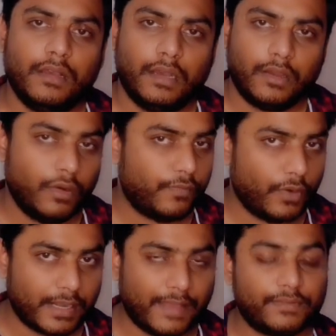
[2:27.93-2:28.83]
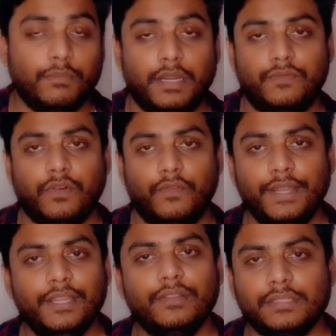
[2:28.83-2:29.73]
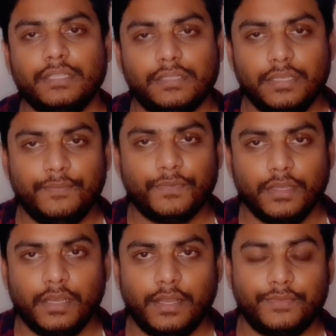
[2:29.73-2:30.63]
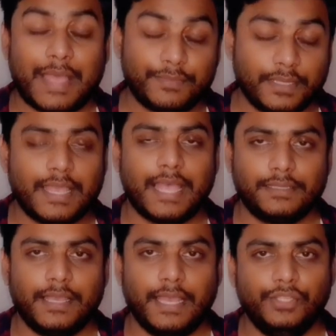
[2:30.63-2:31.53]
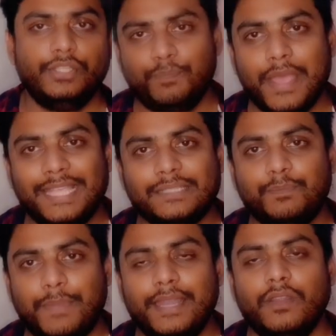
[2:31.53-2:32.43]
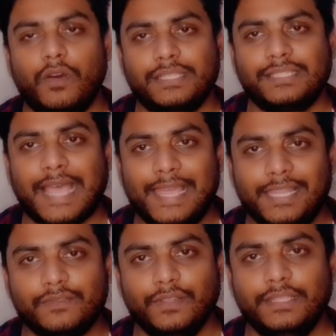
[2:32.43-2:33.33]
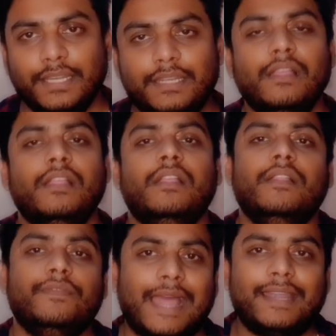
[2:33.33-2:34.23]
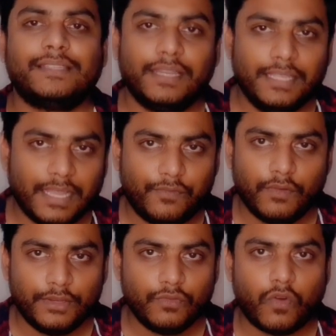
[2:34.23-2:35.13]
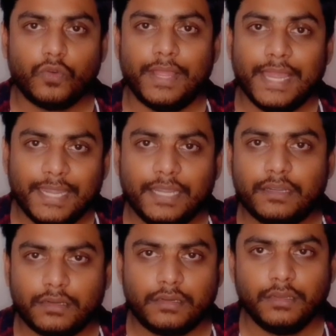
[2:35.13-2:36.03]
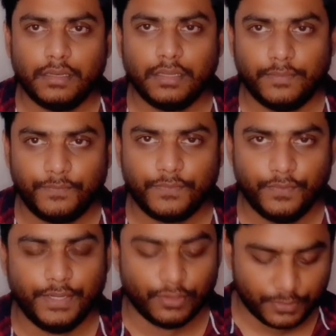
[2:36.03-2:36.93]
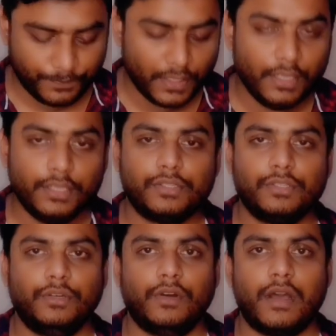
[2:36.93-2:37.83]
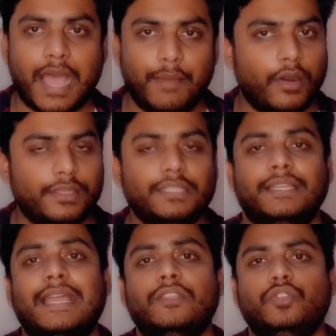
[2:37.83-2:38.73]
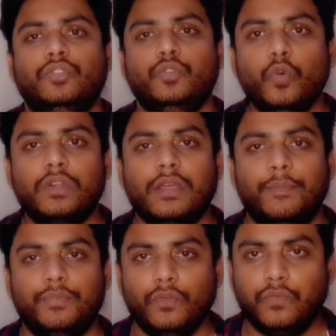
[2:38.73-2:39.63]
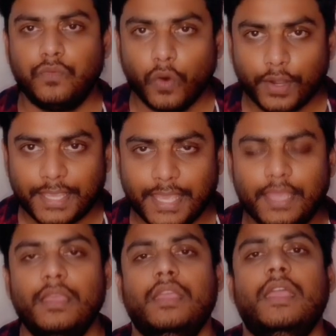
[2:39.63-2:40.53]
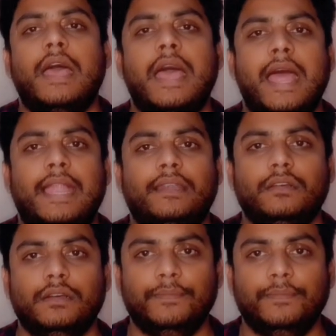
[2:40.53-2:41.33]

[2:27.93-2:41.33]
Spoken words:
good photographs, but for video, this is Samsung has Edge S Pen or a stylus with it. That is really helpful when you want to edit videos. So I bought this. It can shoot up to 4K, and